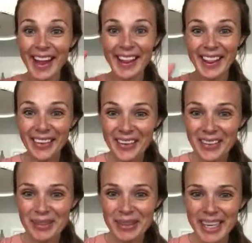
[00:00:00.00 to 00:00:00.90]
Hello,
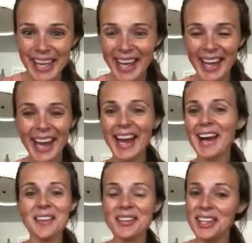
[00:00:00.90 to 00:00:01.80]
everybody.
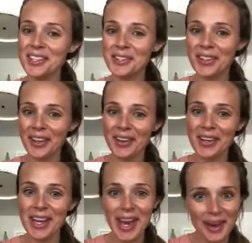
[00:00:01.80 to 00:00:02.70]
I am going to do a little
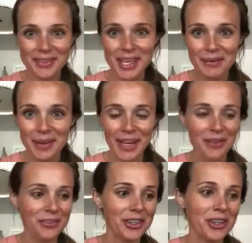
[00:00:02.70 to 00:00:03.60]
nap time
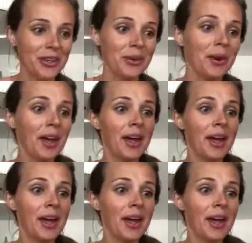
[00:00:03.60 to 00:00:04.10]
makeup for you